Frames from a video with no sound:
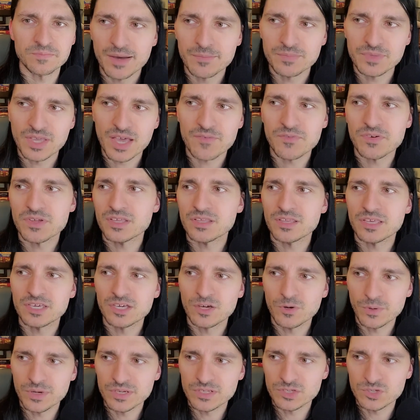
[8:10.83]
I'm definitely
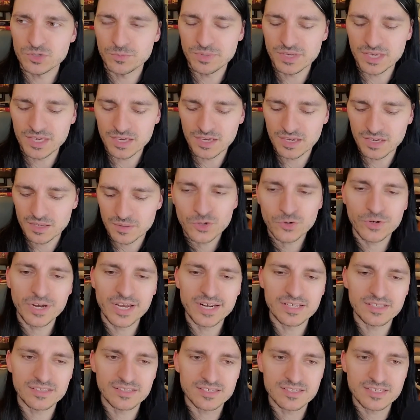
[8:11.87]
going to be
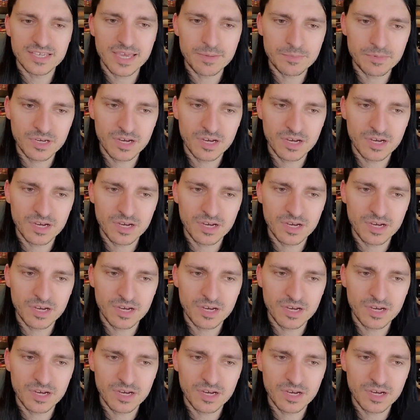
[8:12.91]
creating the same